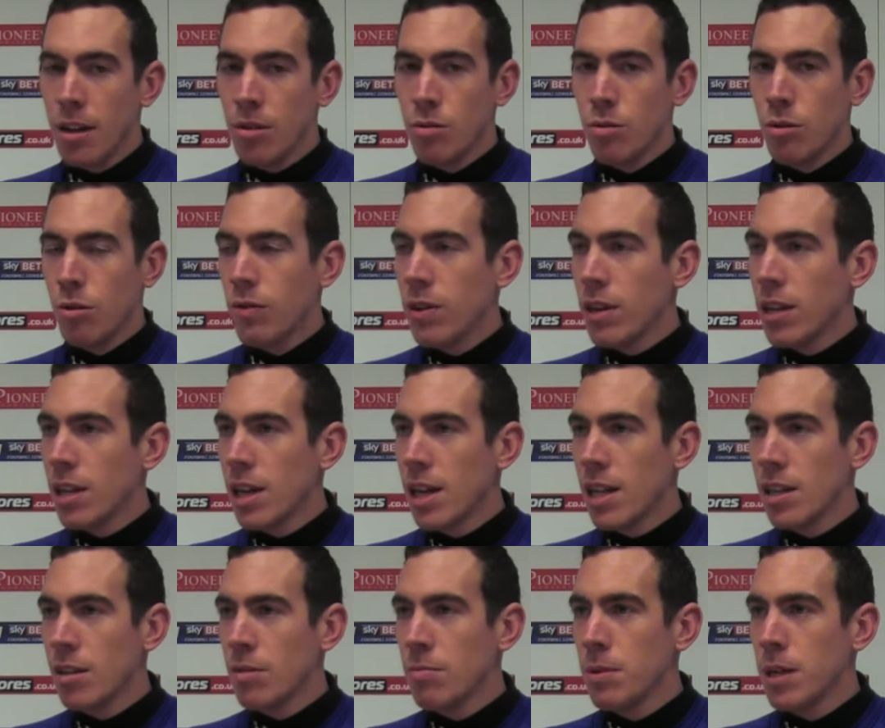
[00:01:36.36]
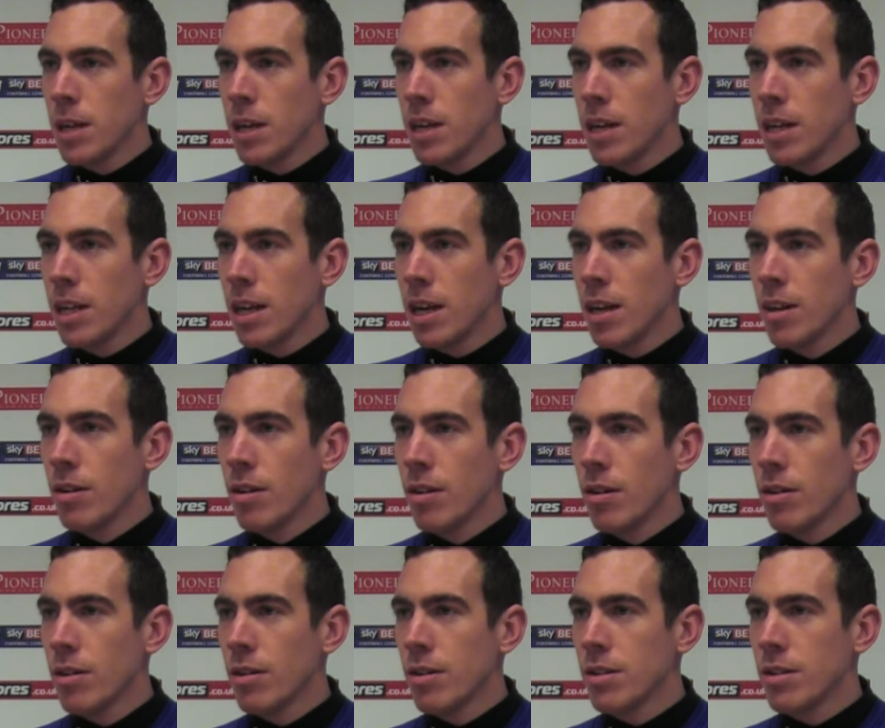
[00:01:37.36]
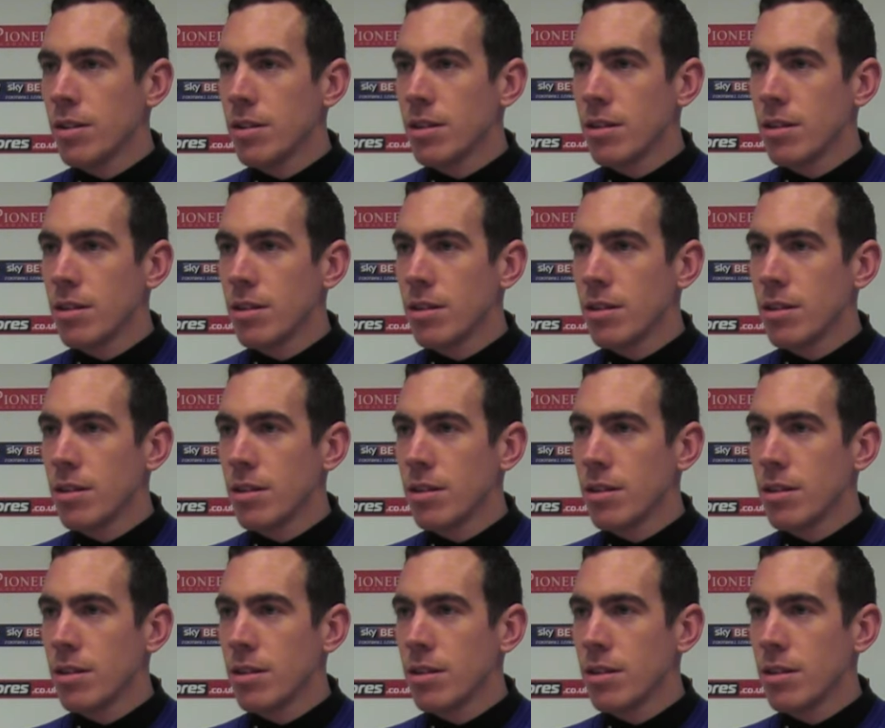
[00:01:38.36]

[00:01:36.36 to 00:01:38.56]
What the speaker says: I don't know if he intended me to hear that or not.